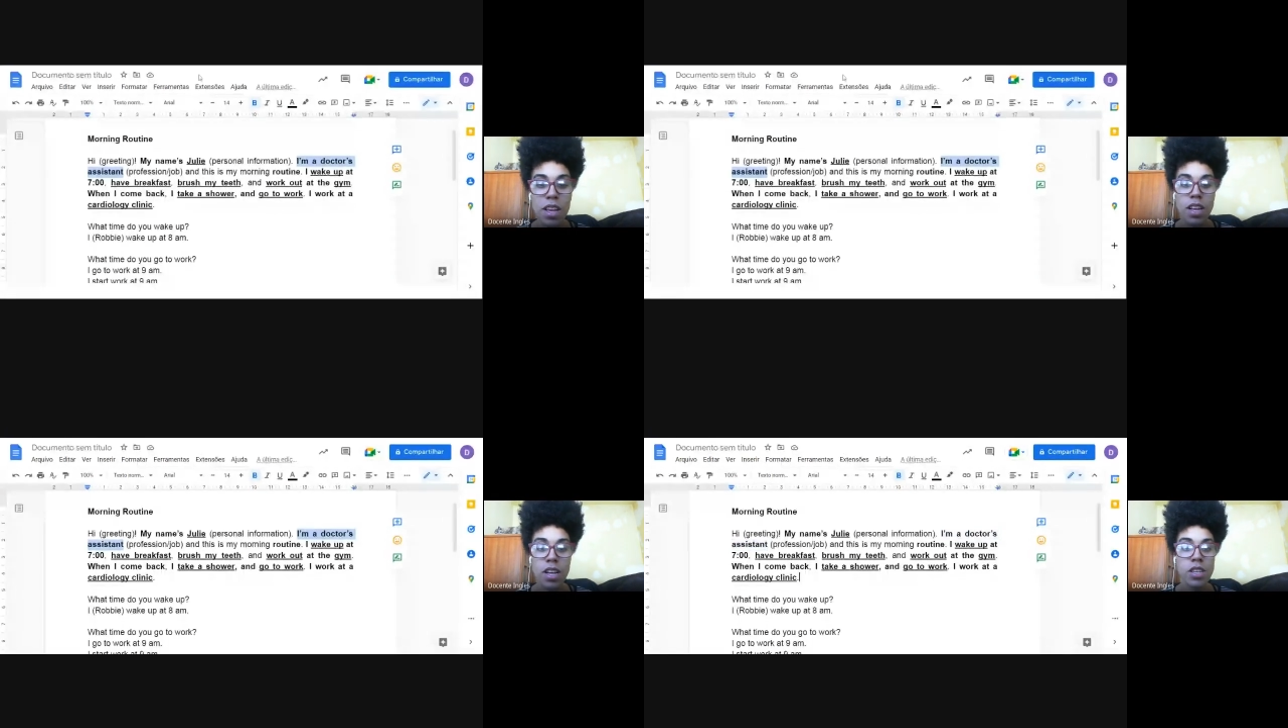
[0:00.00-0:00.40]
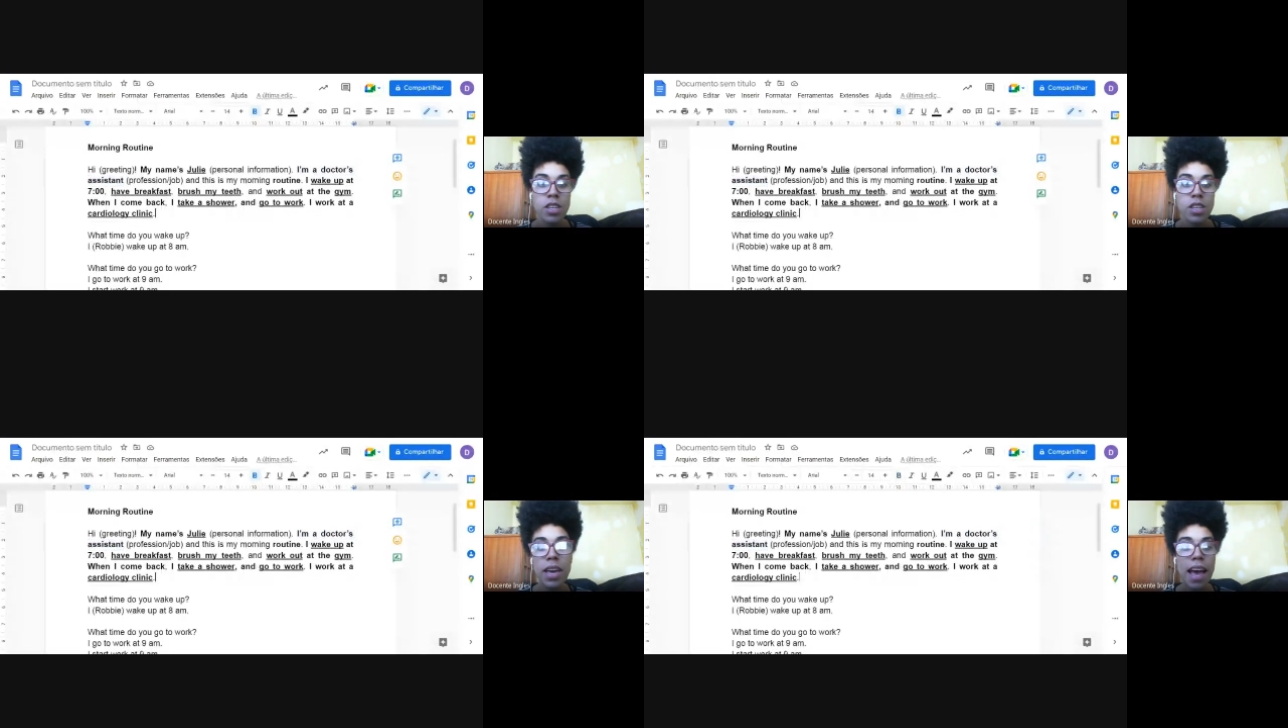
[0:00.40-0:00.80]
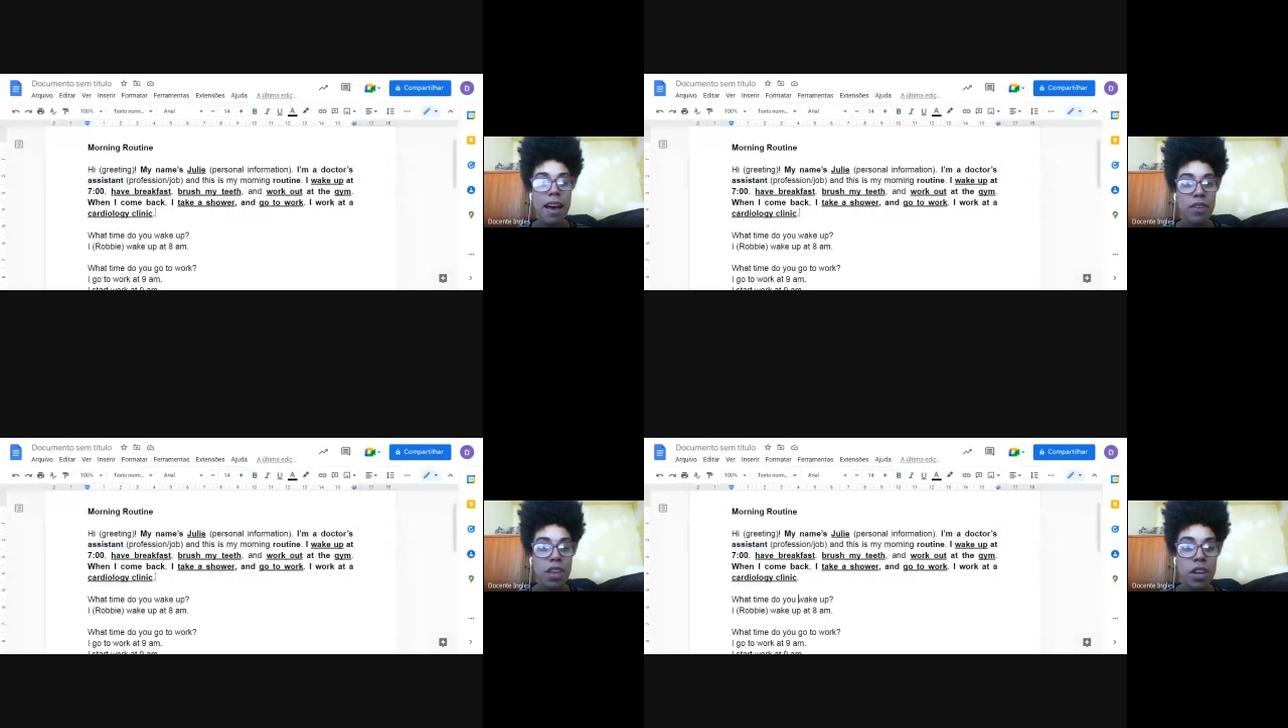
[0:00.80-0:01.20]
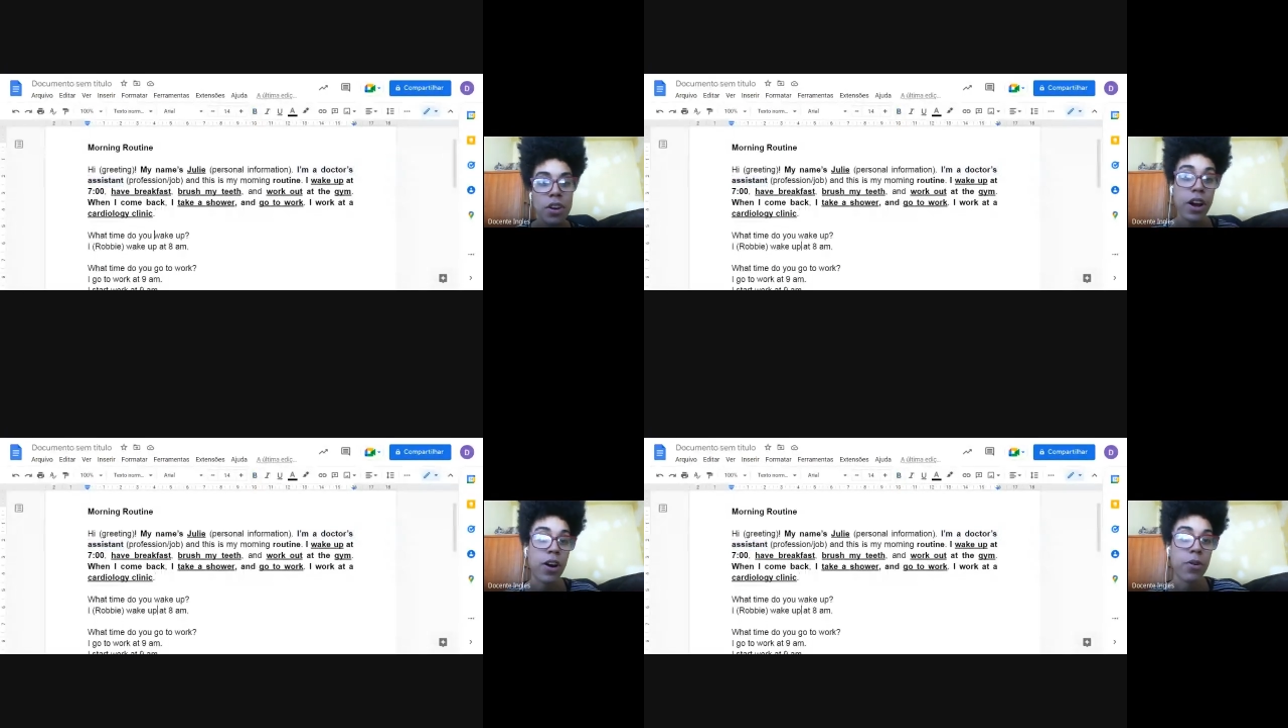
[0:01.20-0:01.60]
So we have here
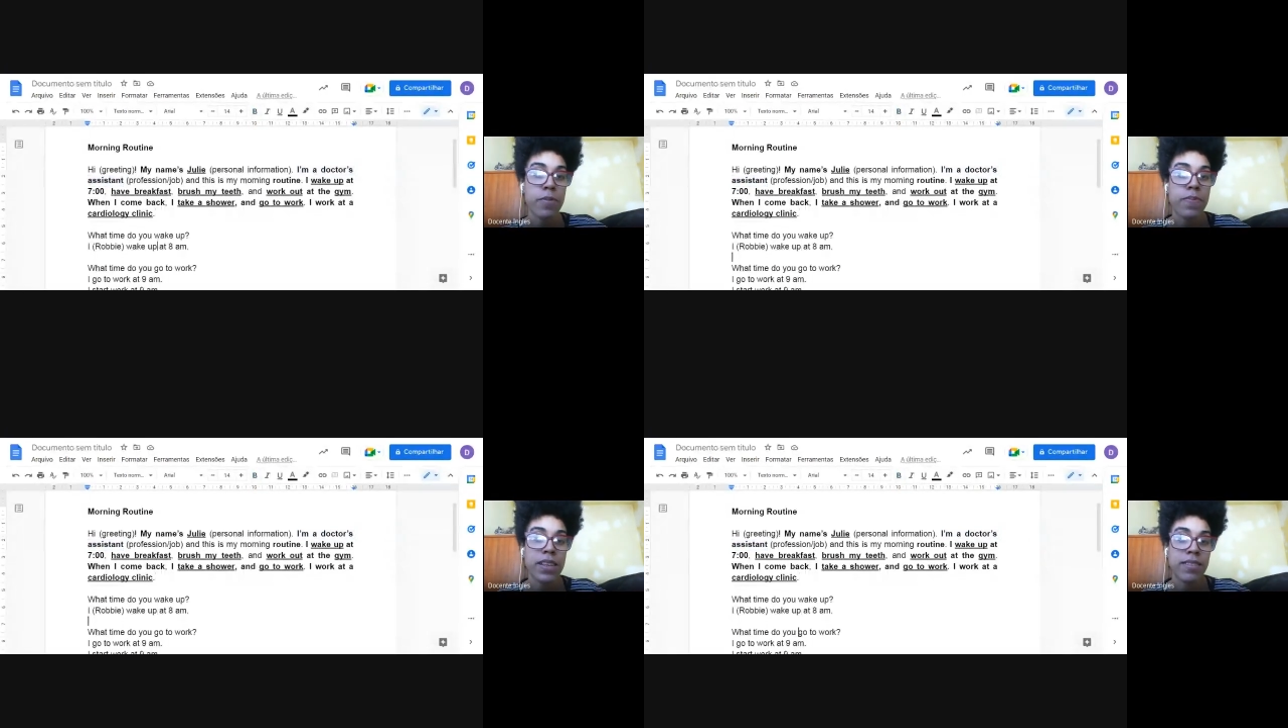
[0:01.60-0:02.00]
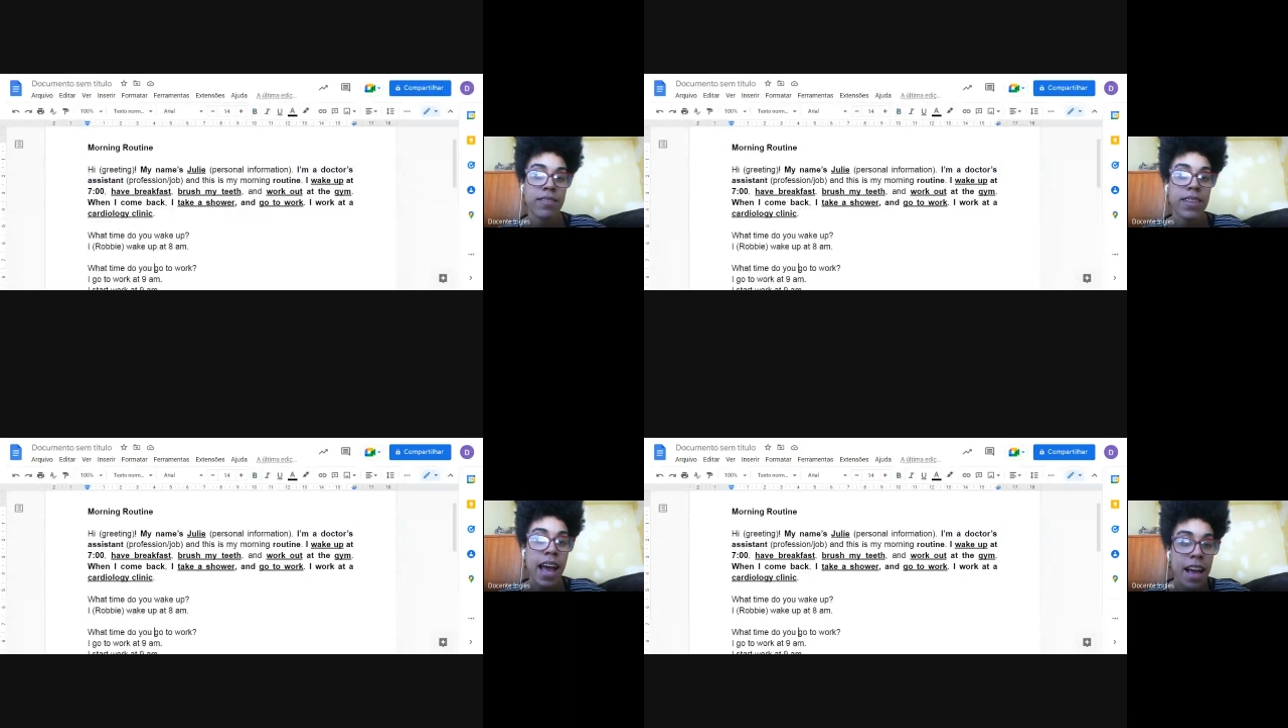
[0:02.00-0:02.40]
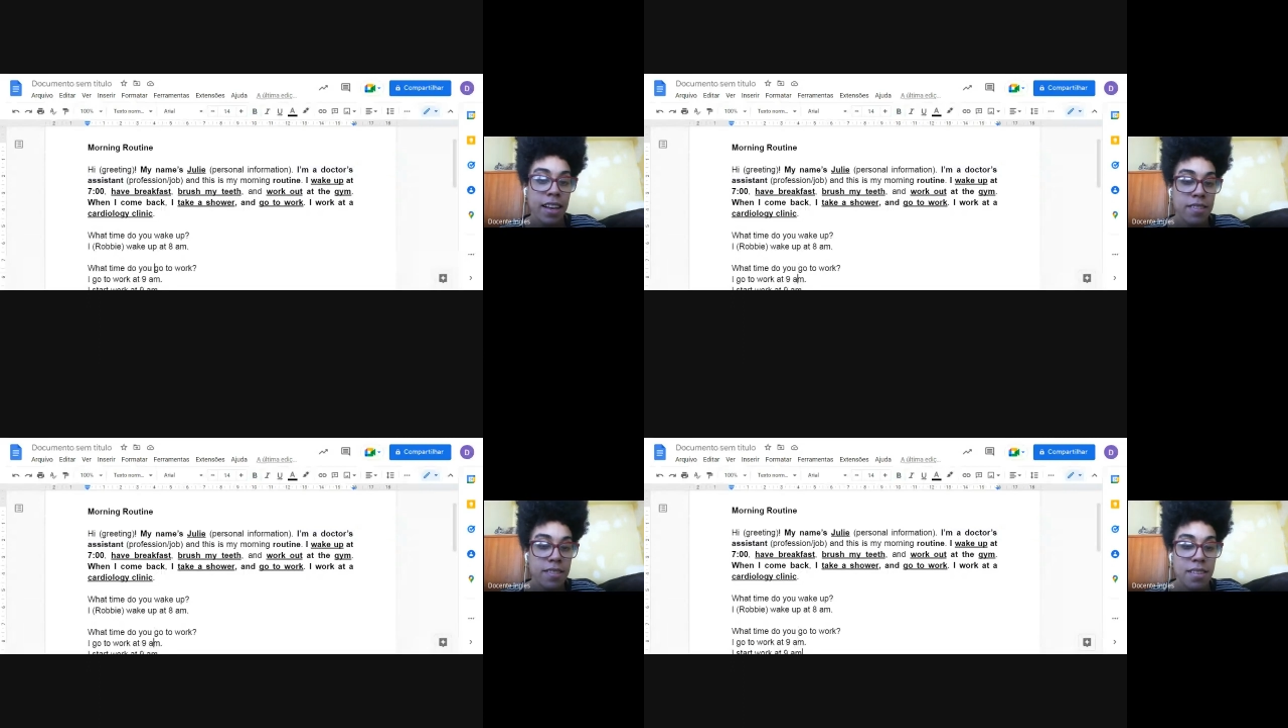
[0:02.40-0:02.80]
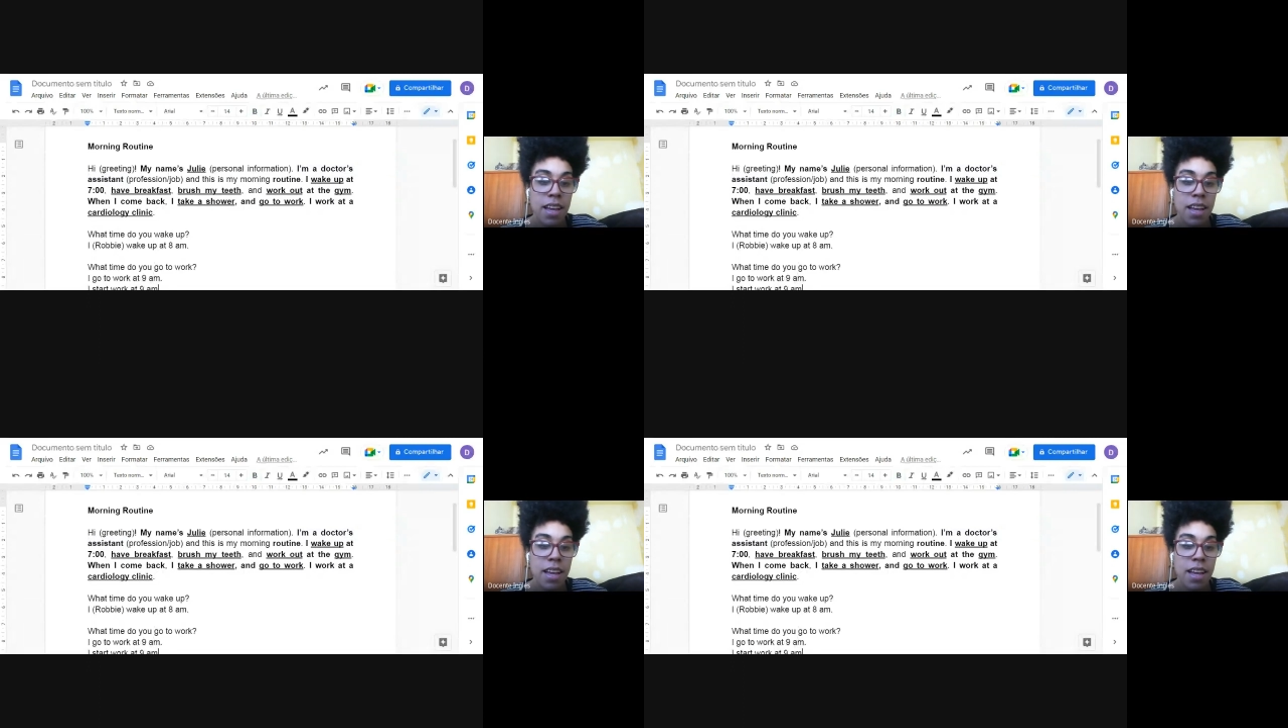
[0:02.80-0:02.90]
our base text,